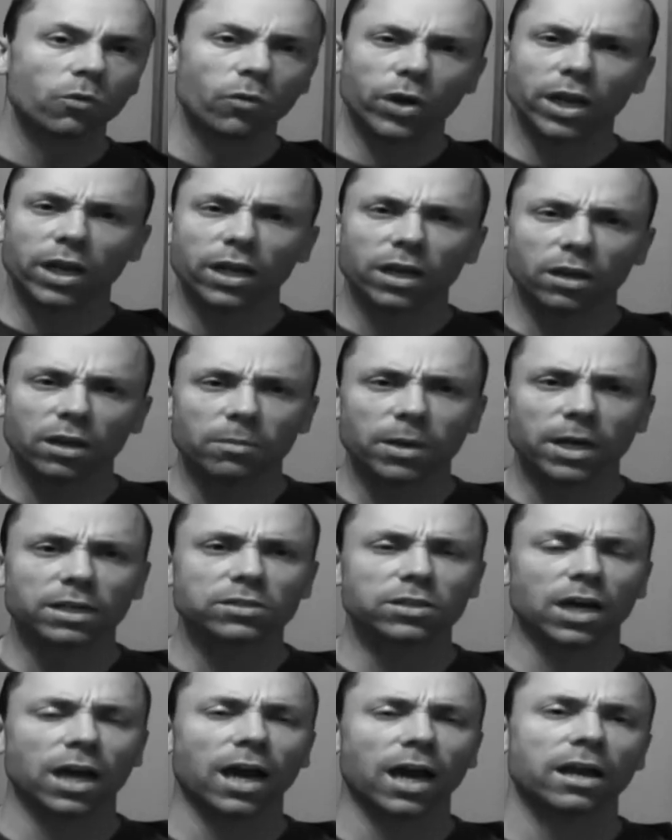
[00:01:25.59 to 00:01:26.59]
reading
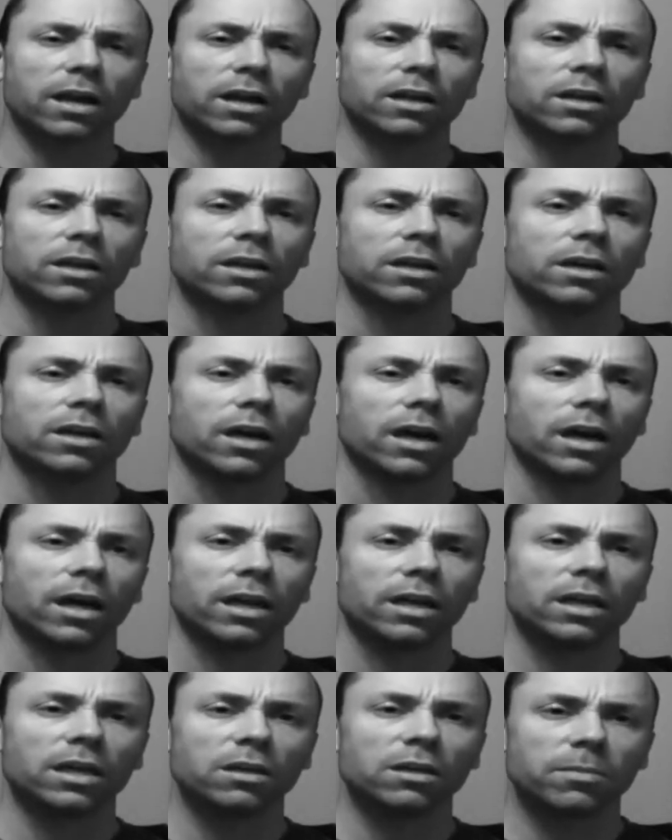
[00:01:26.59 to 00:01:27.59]
emails. I got
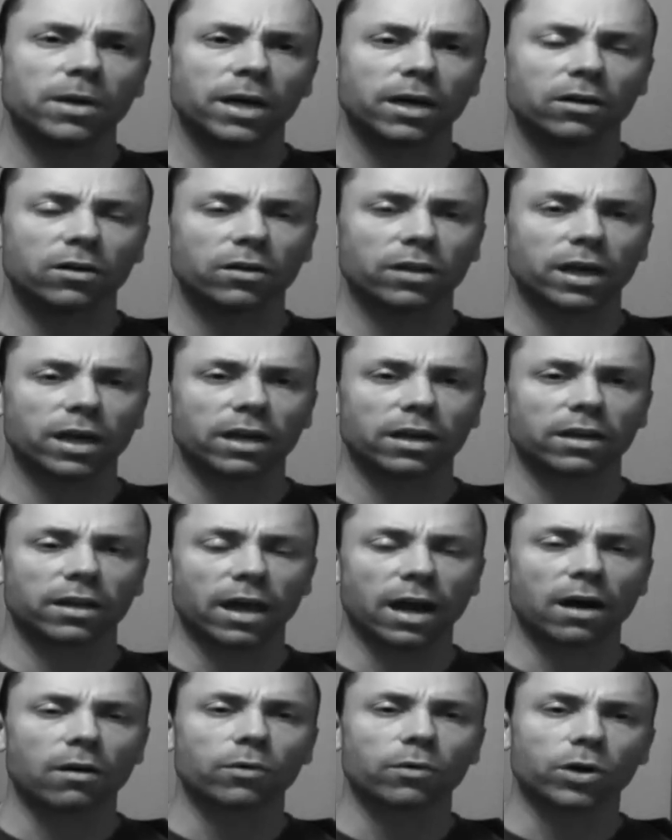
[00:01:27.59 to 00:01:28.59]
an email
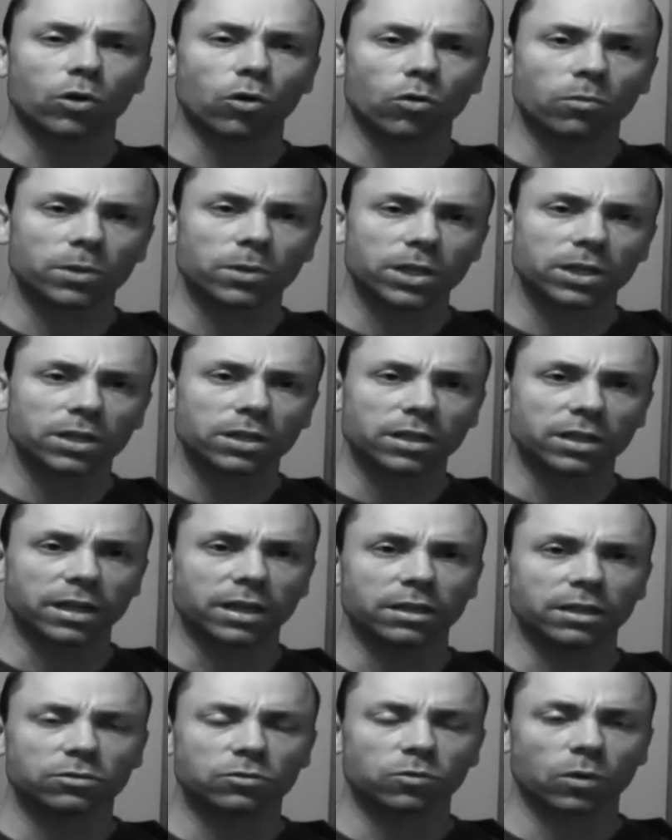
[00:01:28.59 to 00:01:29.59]
that I would normally
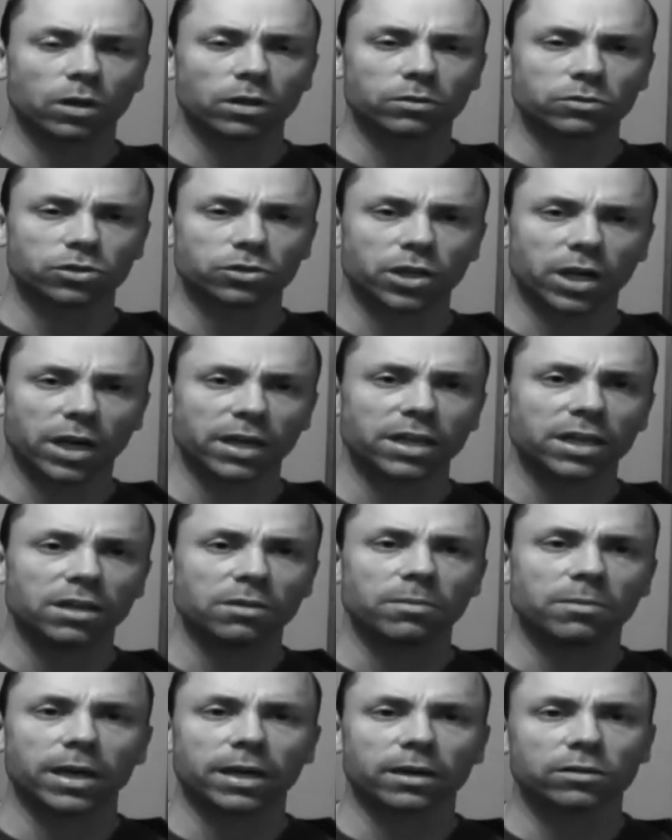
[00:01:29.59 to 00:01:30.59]
delete. It's one of those chain
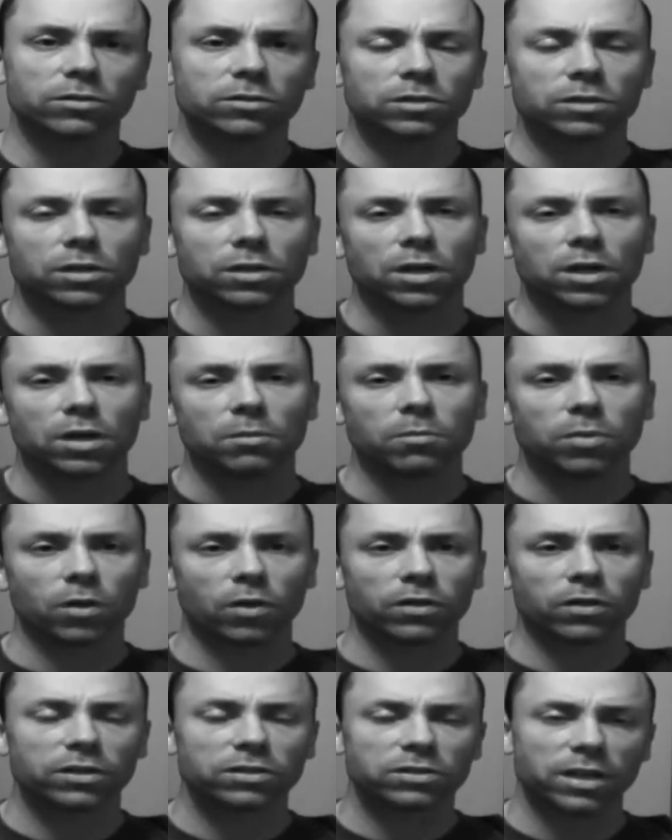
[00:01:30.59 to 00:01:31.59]
emails, but
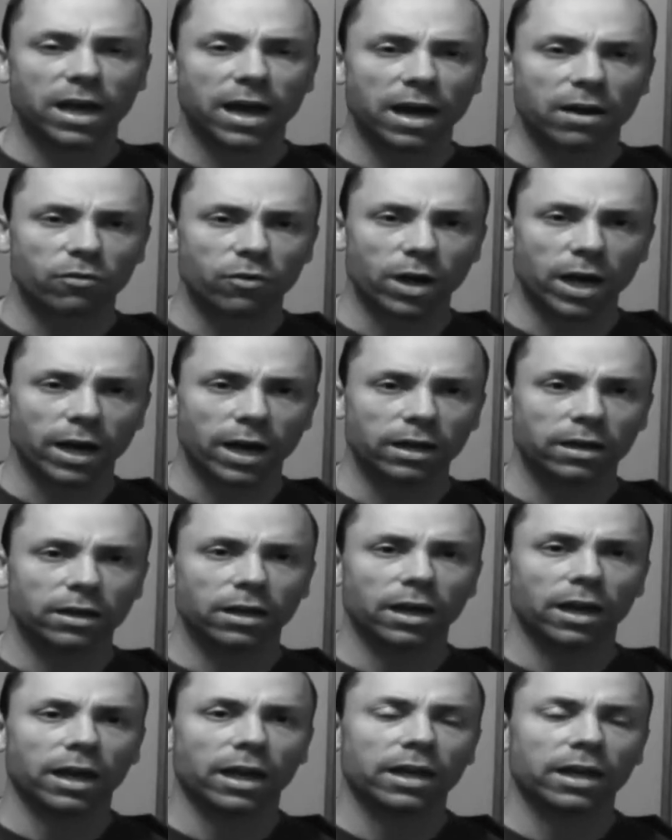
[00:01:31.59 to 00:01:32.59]
on this day I read
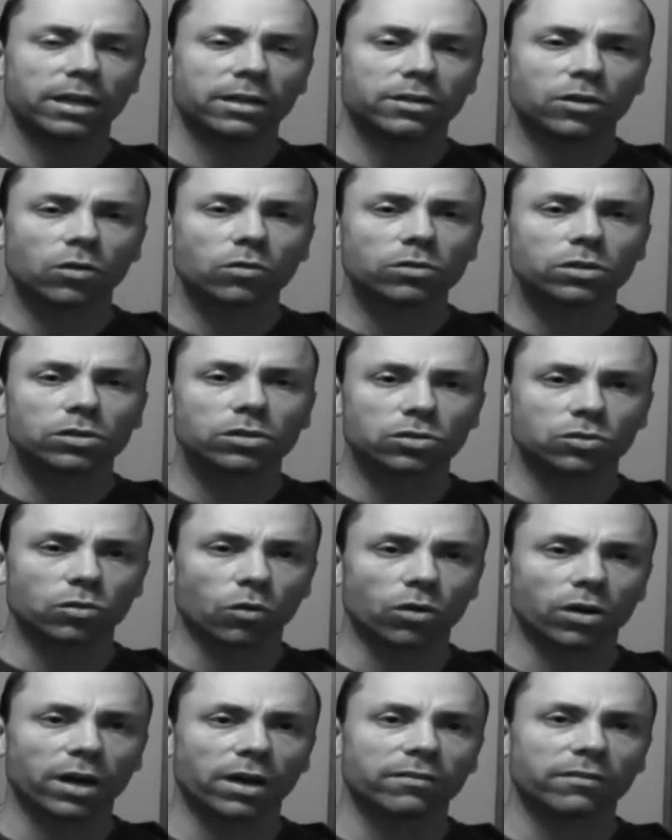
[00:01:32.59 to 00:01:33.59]
it, and it told the
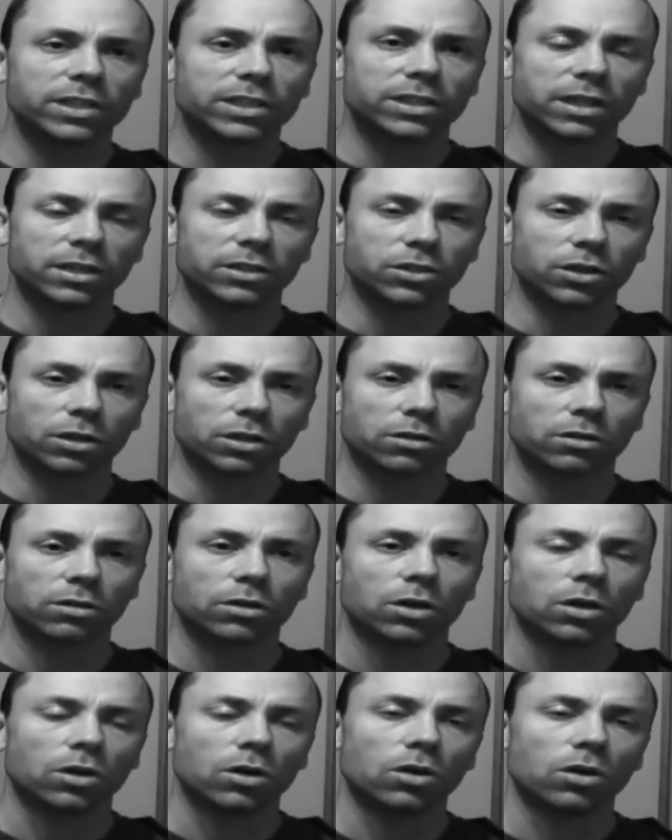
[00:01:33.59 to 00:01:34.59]
story of a teacher
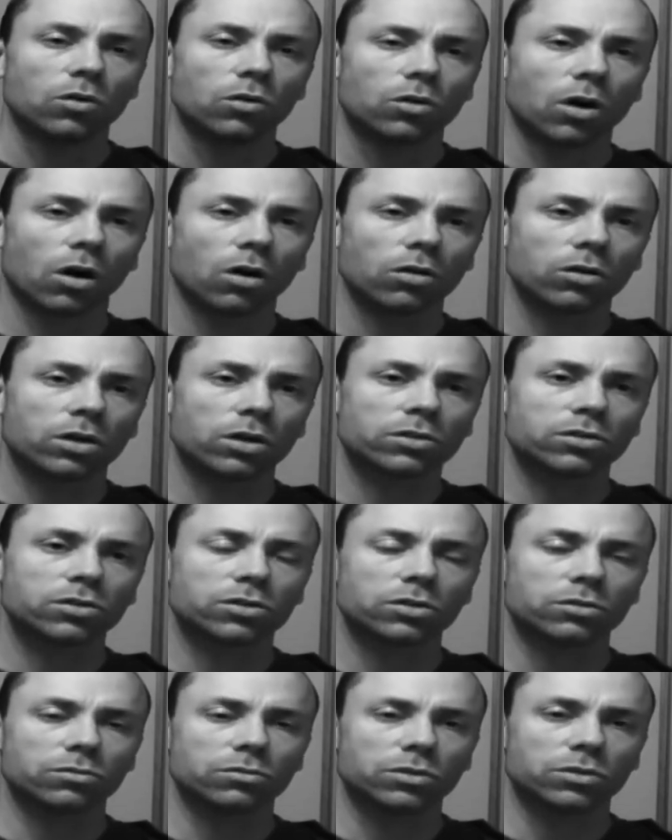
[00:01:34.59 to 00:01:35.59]
who called her
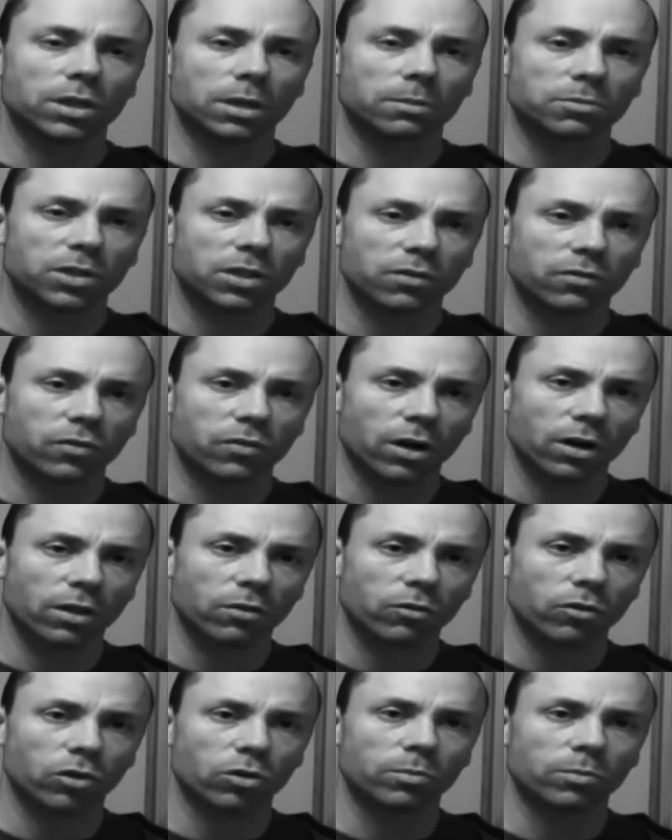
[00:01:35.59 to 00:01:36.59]
students up to the front
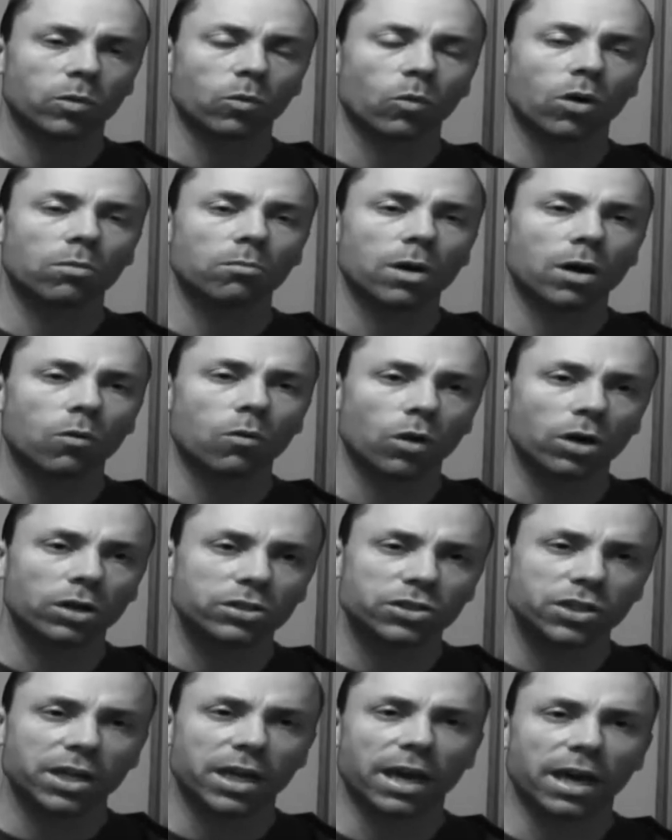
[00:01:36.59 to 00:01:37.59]
of the room, and one by
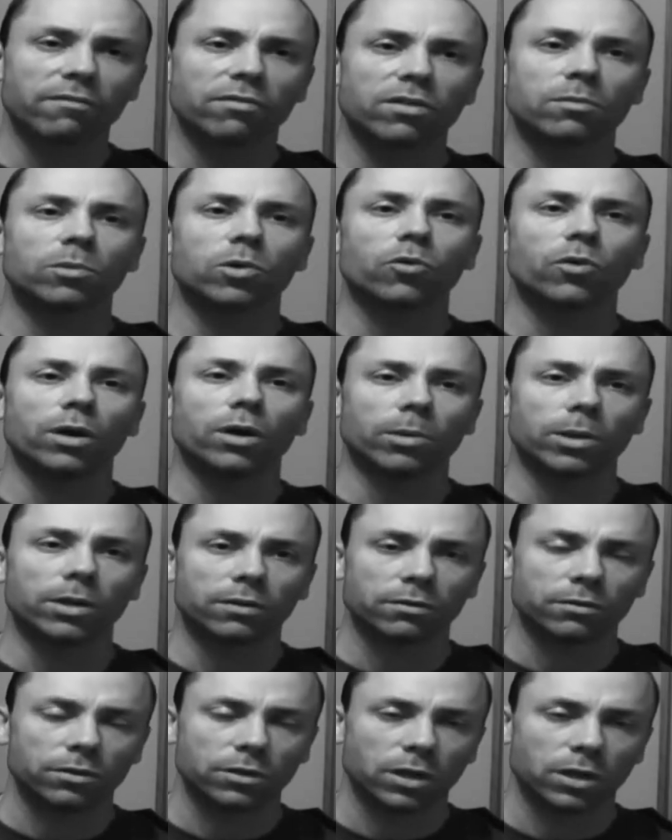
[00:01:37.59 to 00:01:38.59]
one she gave them a ribbon.